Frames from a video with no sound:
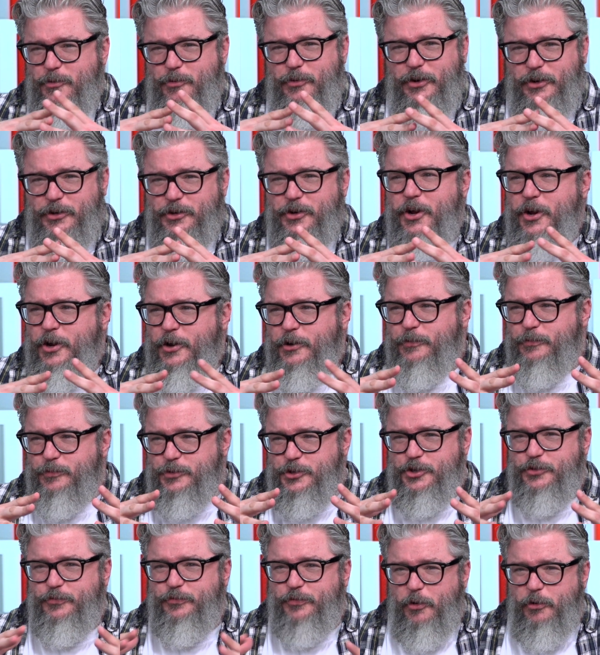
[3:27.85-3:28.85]
you can
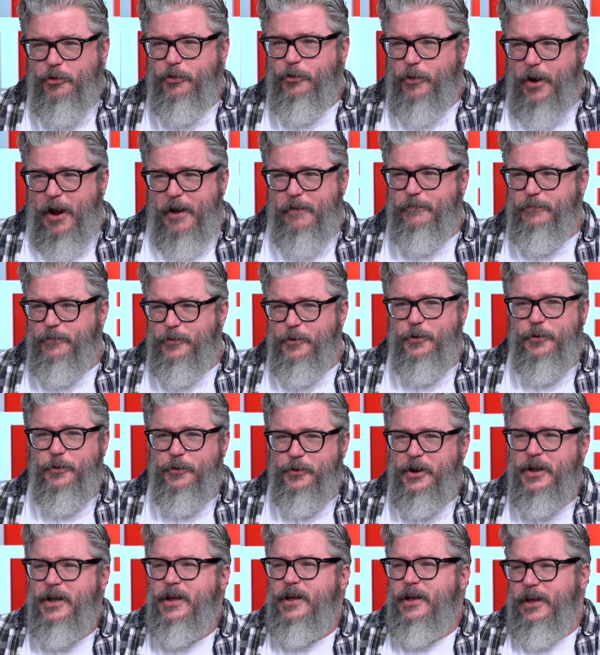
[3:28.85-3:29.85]
photograph
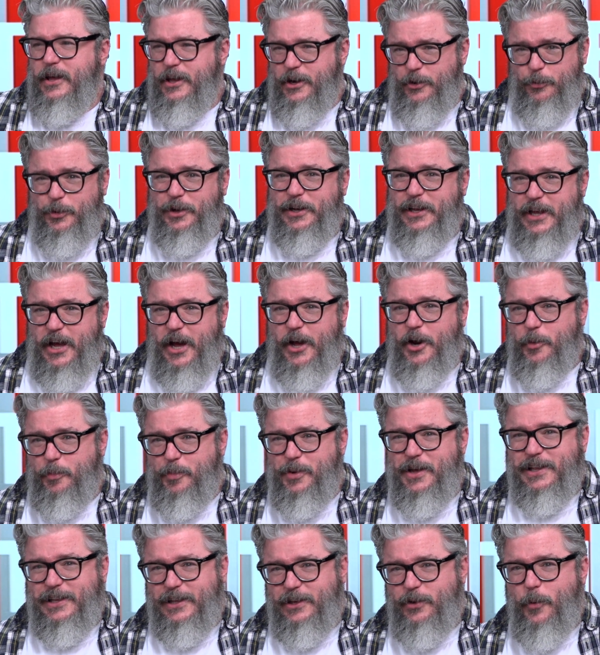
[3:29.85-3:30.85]
food in a really
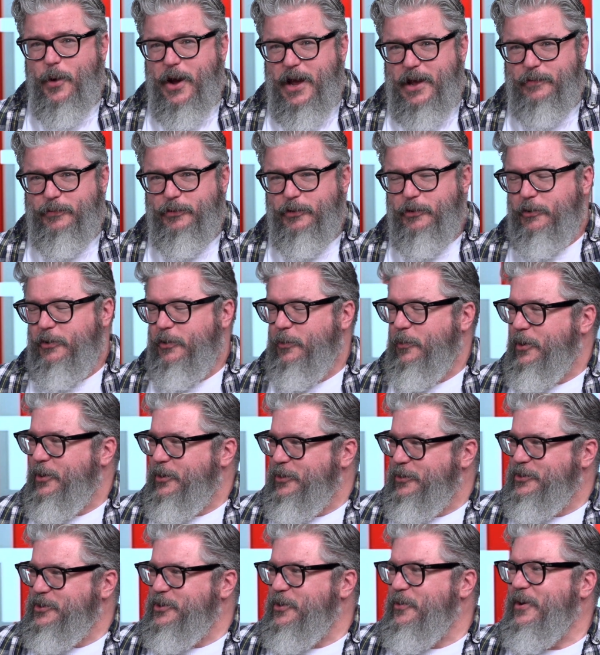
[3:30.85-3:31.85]
unappealing way if you don't know what
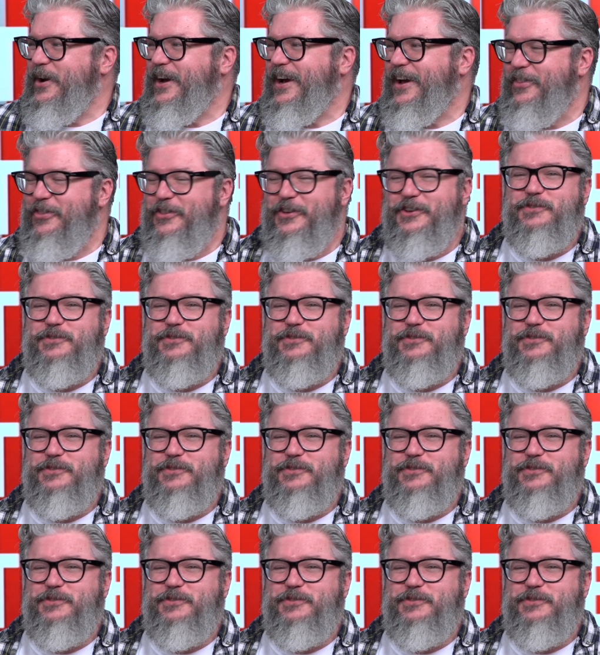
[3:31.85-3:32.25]
you're doing. Mm-hmm.